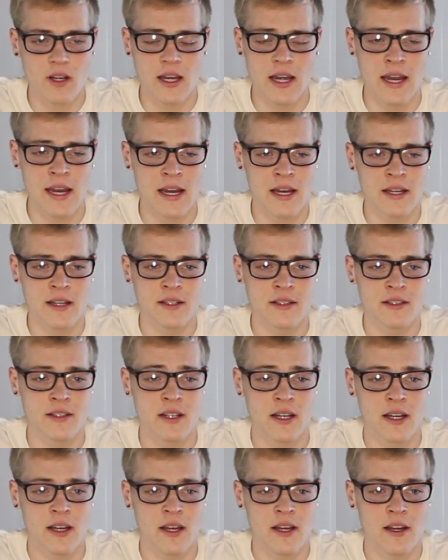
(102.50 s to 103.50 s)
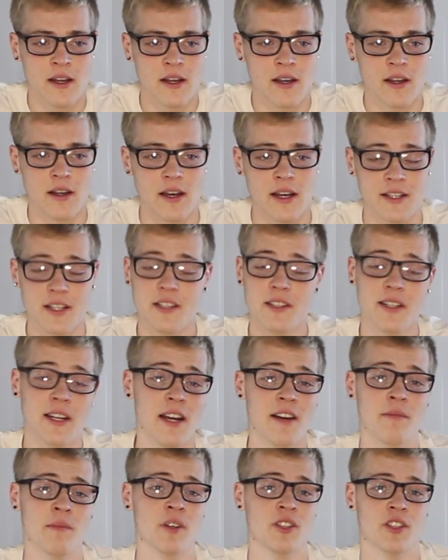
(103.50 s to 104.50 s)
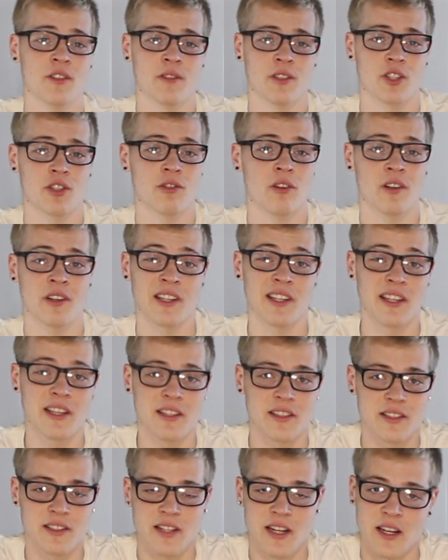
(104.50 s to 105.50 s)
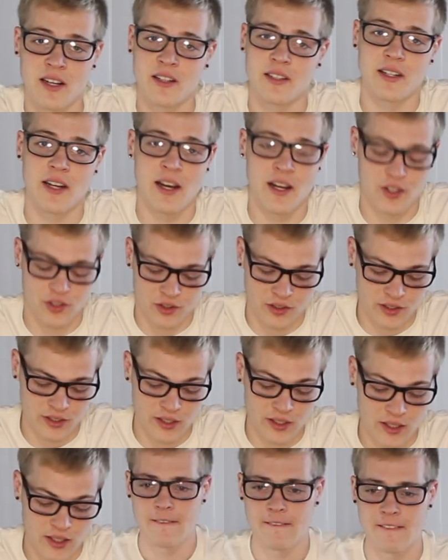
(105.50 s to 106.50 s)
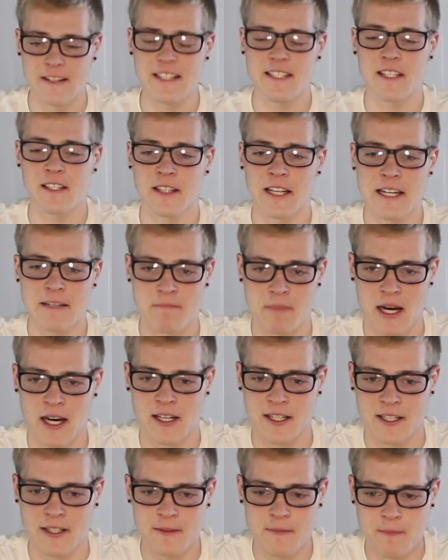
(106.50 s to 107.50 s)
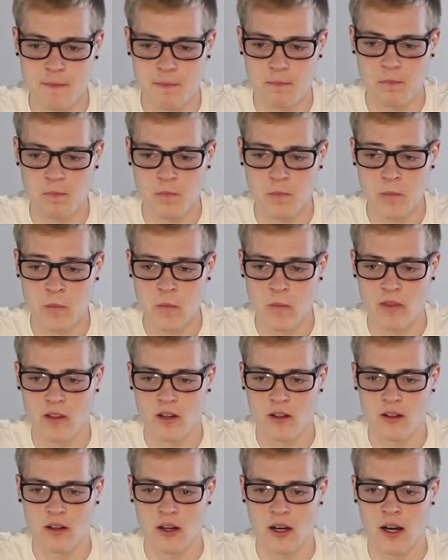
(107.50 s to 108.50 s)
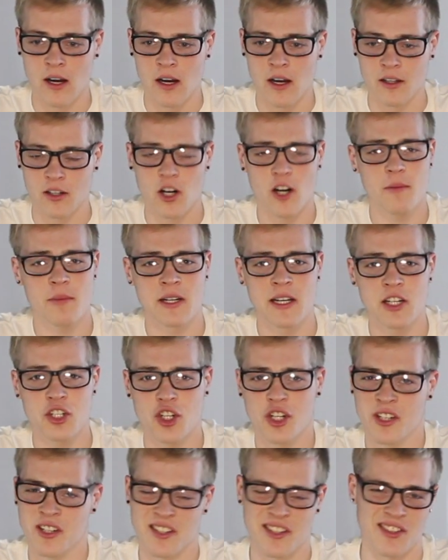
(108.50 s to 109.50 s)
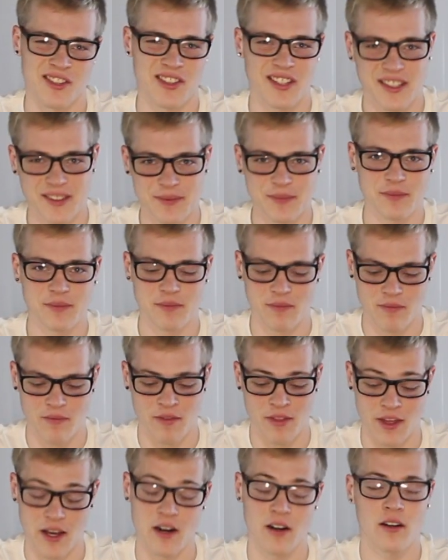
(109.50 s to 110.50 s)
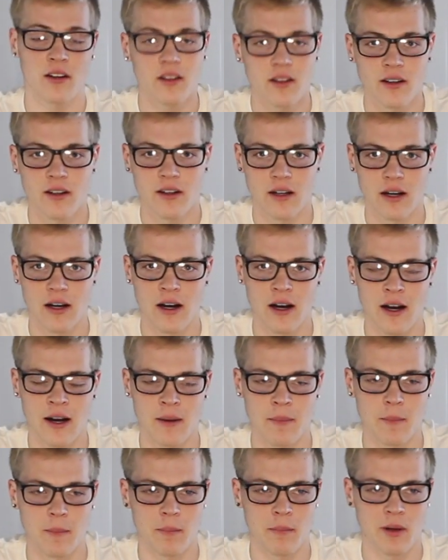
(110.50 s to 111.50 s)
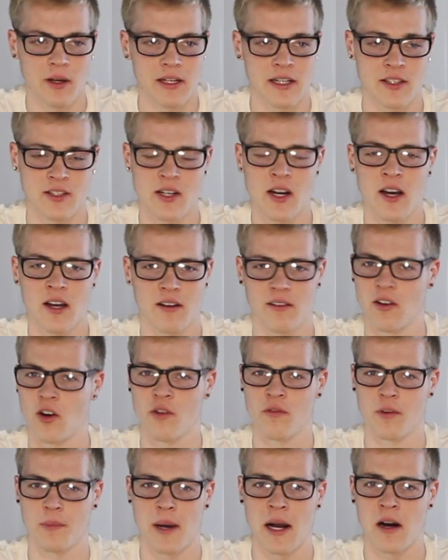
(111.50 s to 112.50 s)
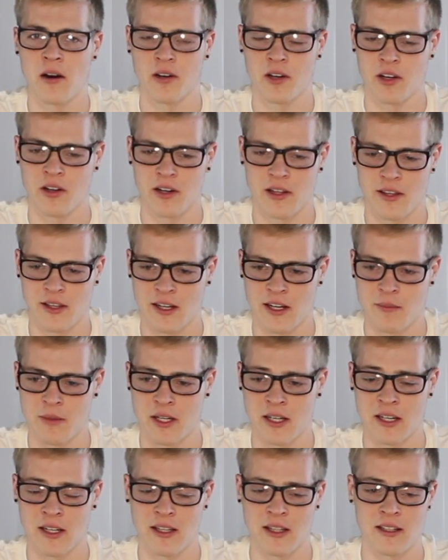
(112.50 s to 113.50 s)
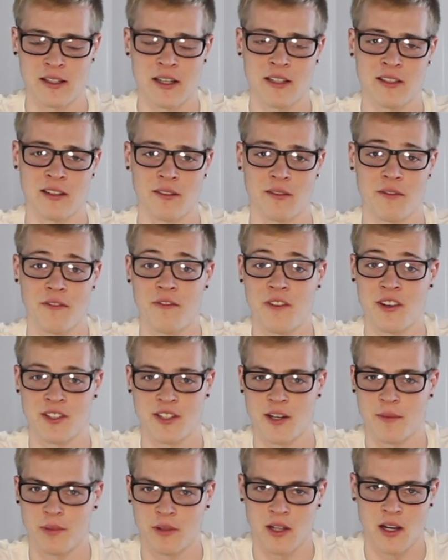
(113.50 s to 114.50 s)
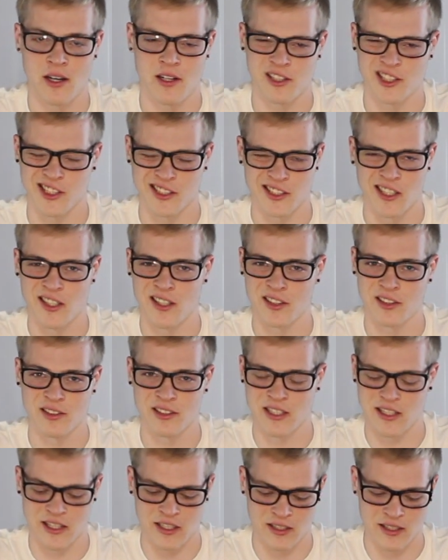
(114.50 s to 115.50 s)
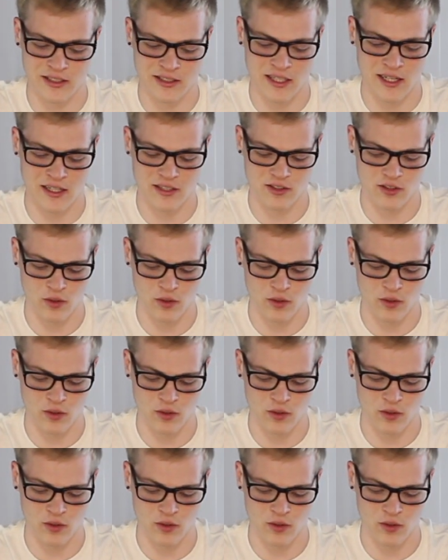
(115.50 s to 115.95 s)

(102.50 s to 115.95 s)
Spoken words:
And it doesn't have much of a strong yeast taste, actually. Nice and light bodied. Carbonation is there, but it's not overpowering or anything. I mean, it doesn't fizz up a lot on your tongue or anything like that.